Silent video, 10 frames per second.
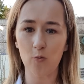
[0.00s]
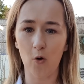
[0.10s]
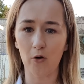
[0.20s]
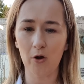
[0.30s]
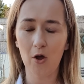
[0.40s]

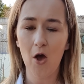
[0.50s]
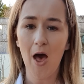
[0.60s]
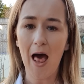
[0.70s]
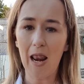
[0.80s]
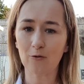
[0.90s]
one
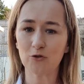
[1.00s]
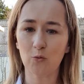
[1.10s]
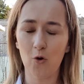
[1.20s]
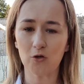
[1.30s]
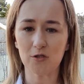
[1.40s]
allows the
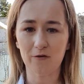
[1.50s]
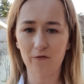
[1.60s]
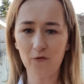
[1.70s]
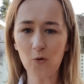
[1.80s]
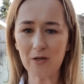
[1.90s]
water to
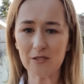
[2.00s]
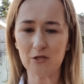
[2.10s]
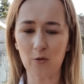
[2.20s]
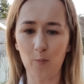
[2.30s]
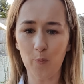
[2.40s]
flow into
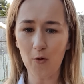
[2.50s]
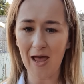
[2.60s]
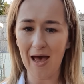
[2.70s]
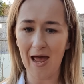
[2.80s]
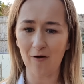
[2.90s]
the bucket
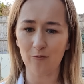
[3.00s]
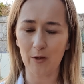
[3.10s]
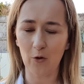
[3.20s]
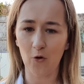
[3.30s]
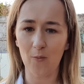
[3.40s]
I have
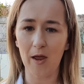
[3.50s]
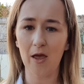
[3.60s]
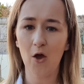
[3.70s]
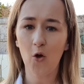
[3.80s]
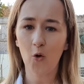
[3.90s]
below me
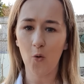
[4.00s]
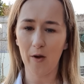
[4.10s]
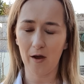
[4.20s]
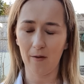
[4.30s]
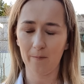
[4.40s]

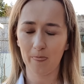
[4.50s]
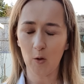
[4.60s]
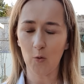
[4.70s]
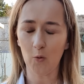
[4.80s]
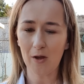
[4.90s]
quicker.
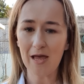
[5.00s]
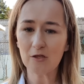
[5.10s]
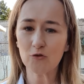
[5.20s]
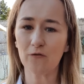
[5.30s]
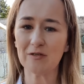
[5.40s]
Okay,
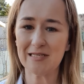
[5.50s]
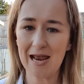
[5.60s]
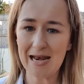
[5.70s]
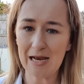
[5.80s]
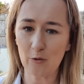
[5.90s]
so for
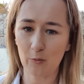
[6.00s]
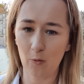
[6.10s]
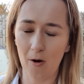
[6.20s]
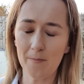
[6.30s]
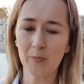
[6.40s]
technique number
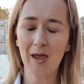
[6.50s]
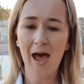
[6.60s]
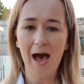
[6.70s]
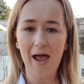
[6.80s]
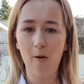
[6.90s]
1,
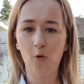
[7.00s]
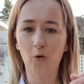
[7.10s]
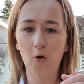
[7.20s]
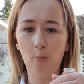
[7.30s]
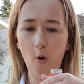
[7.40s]
I am
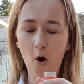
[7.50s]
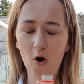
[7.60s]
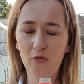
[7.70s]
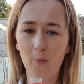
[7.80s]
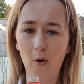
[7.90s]
going to
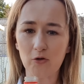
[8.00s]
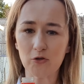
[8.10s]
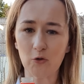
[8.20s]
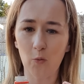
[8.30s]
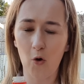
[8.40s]
pour
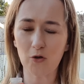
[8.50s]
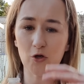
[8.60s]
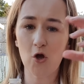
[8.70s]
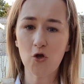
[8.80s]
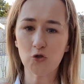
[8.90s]
the
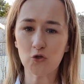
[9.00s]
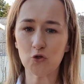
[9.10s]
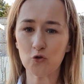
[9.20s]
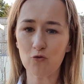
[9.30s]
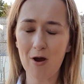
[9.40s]
water
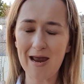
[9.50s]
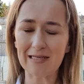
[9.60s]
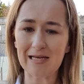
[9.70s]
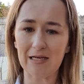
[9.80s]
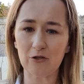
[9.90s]

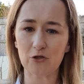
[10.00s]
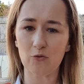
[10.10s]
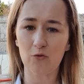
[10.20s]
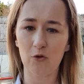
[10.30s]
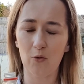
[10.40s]
straight
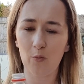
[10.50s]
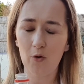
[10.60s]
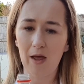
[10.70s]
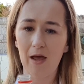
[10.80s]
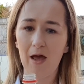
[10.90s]
into the
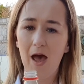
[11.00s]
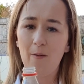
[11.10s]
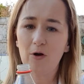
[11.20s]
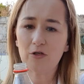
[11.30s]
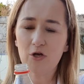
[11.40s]
bucket.
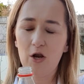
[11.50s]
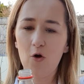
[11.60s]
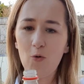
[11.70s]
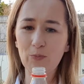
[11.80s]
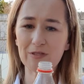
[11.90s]
I'm going to turn it
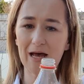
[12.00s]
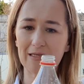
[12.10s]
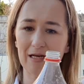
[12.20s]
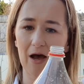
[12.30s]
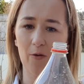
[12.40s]
upside
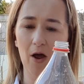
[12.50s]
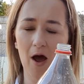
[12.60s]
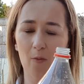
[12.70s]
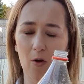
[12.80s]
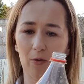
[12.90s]
down
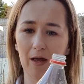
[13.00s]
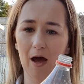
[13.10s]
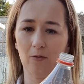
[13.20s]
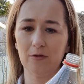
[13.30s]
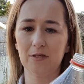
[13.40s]
and we will
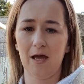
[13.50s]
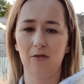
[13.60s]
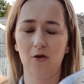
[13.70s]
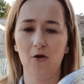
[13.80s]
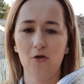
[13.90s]
count
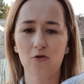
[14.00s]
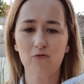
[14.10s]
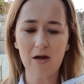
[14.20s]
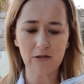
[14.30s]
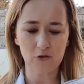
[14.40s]
together.
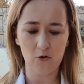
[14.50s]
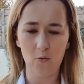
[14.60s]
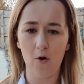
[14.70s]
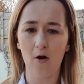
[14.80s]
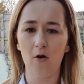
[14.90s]
3, 2,
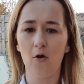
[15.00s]
1,